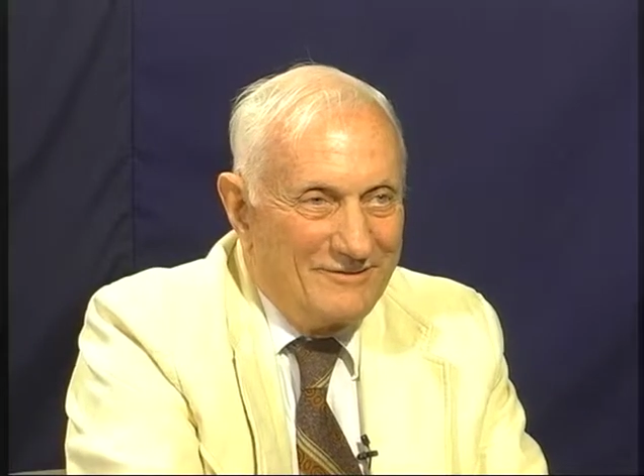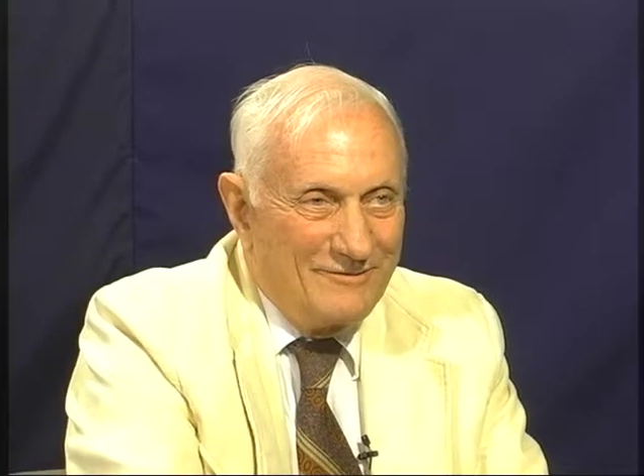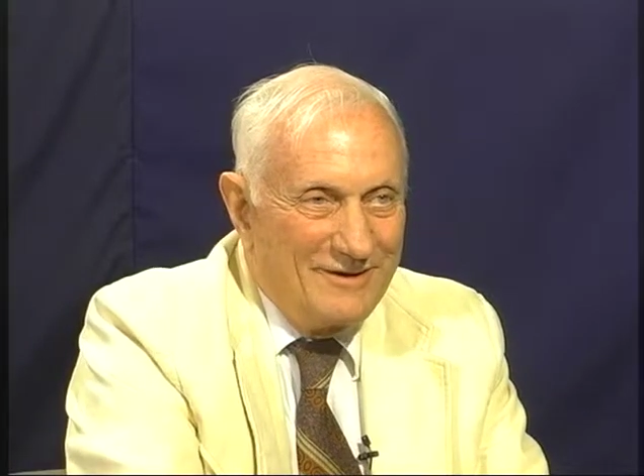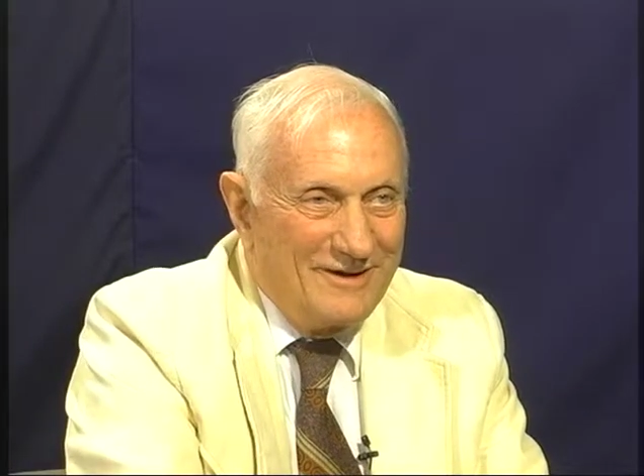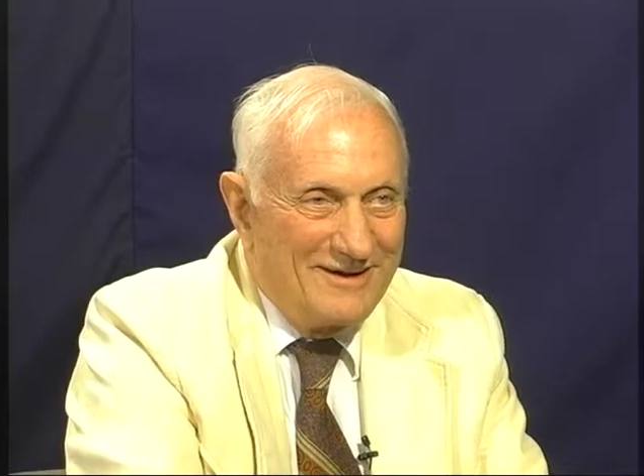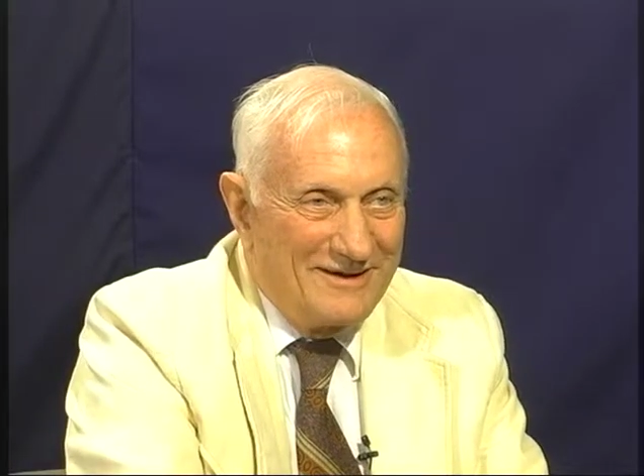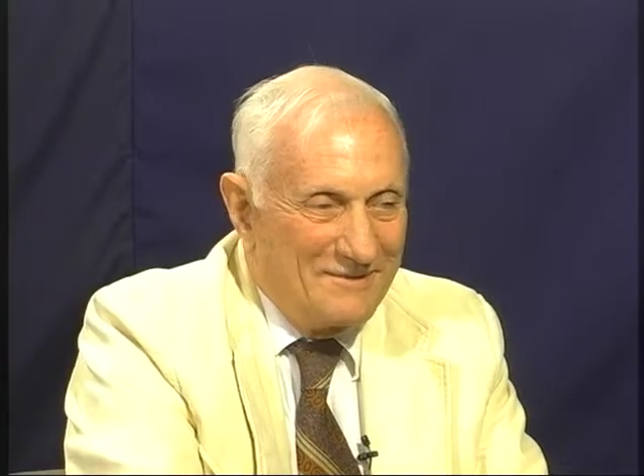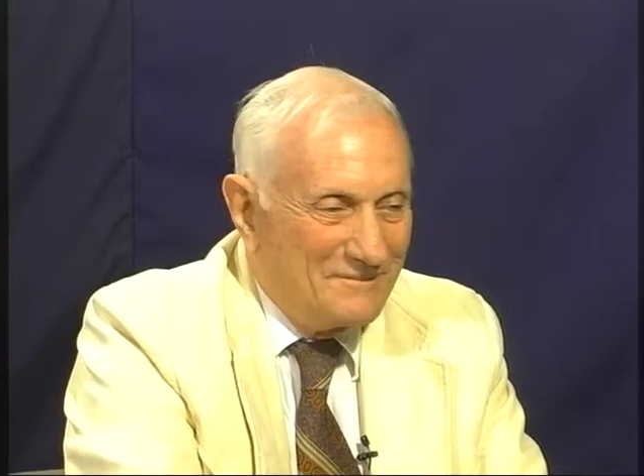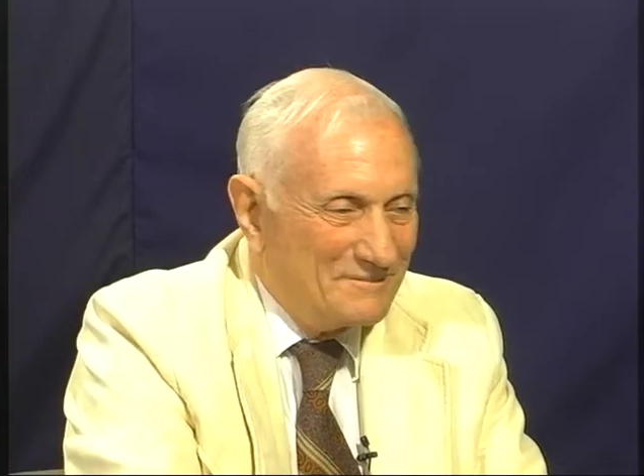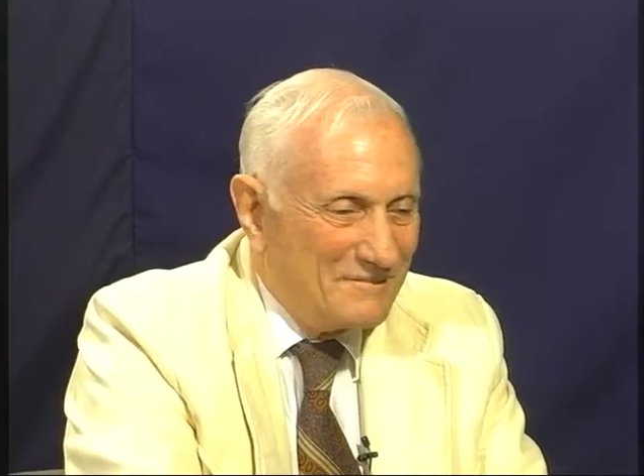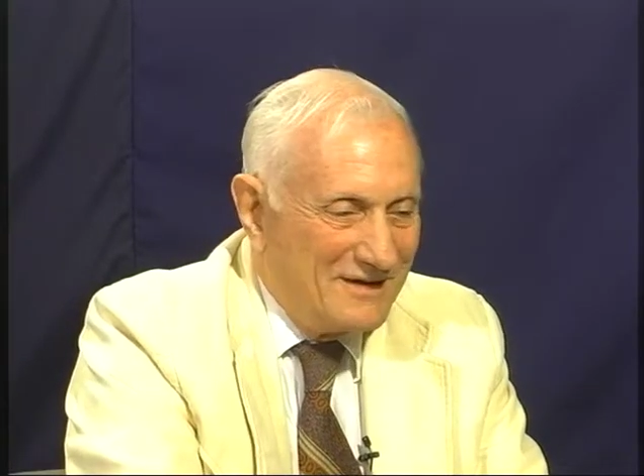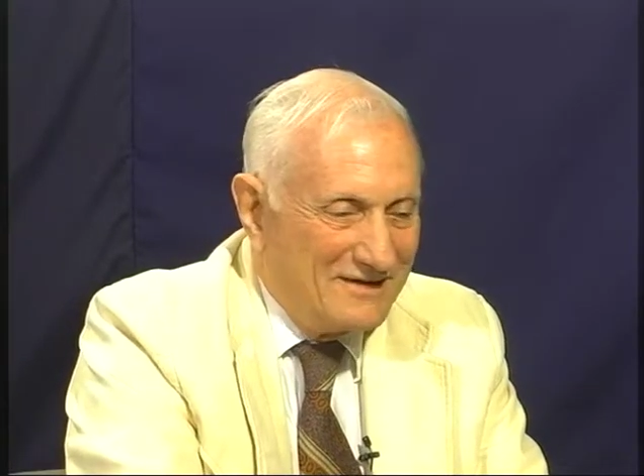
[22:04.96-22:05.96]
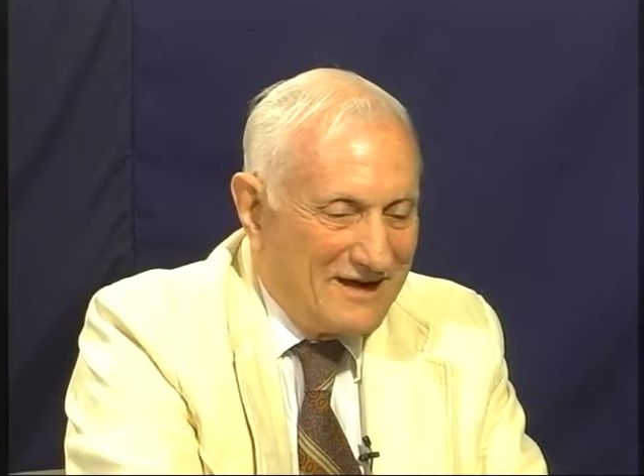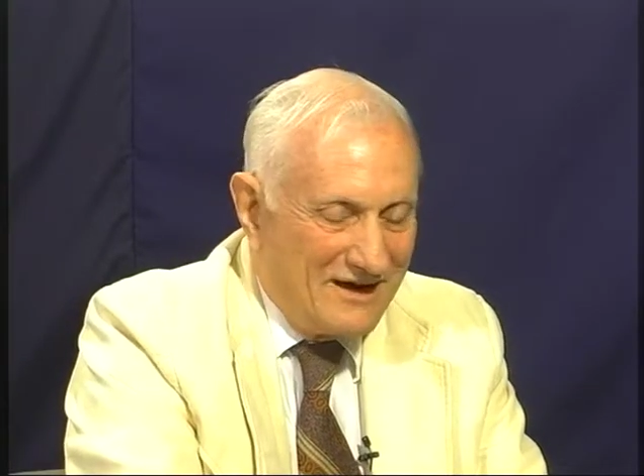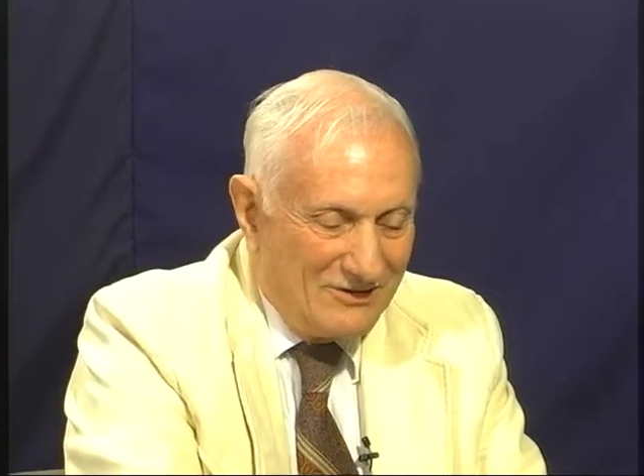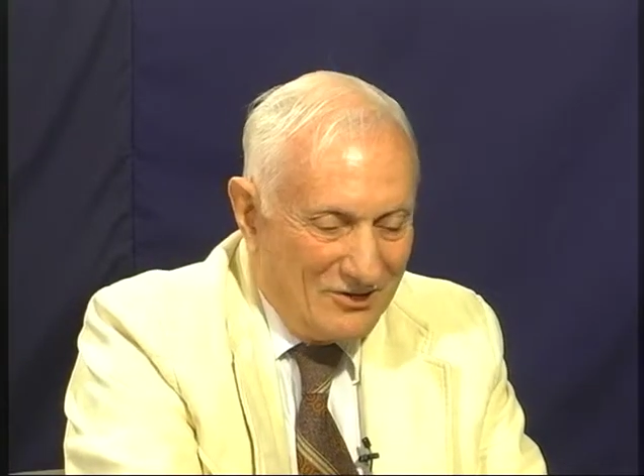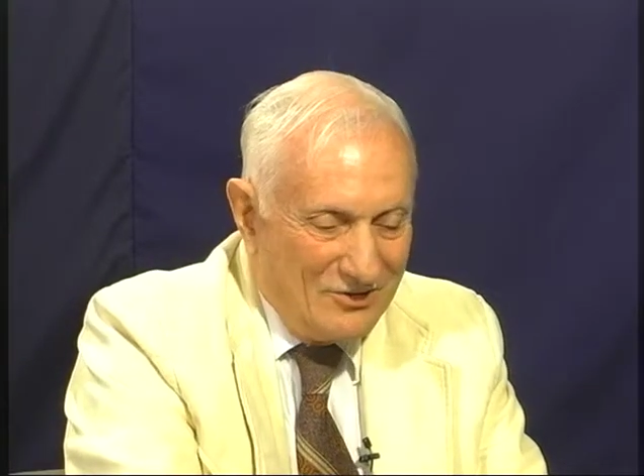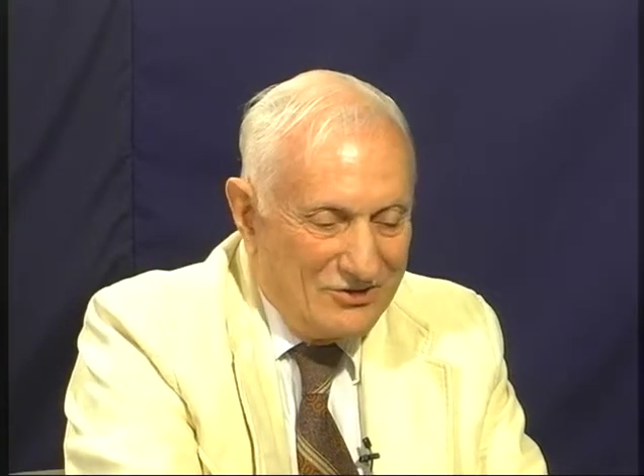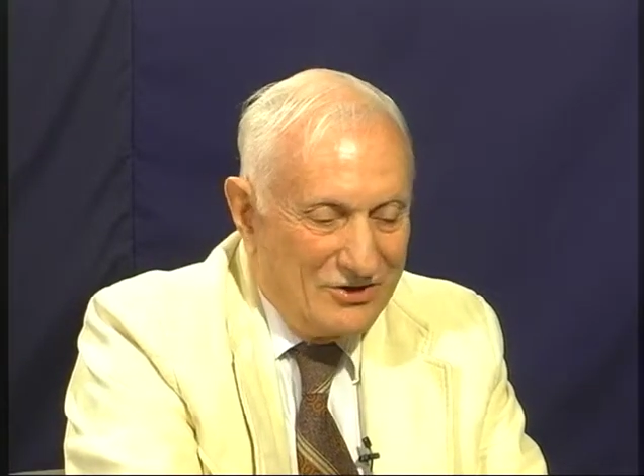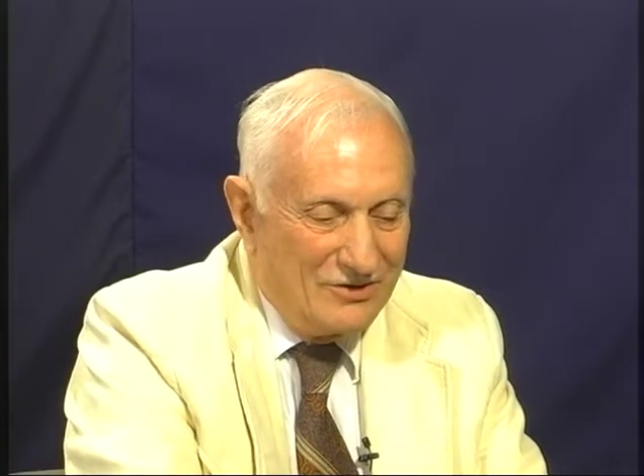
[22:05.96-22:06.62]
We download